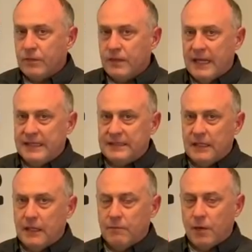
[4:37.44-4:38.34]
that's
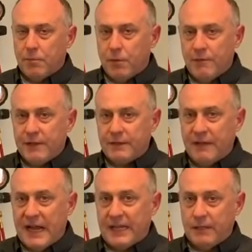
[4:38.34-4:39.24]
a, a, perfect
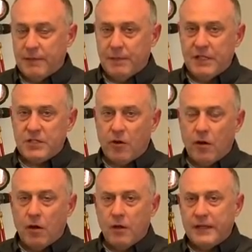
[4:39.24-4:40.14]
vacuum. That means
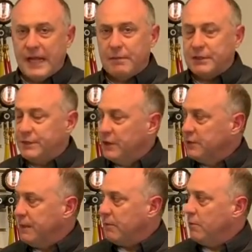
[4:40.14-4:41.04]
all the atmosphere
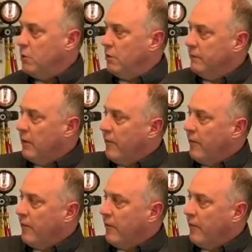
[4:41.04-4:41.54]
has been removed.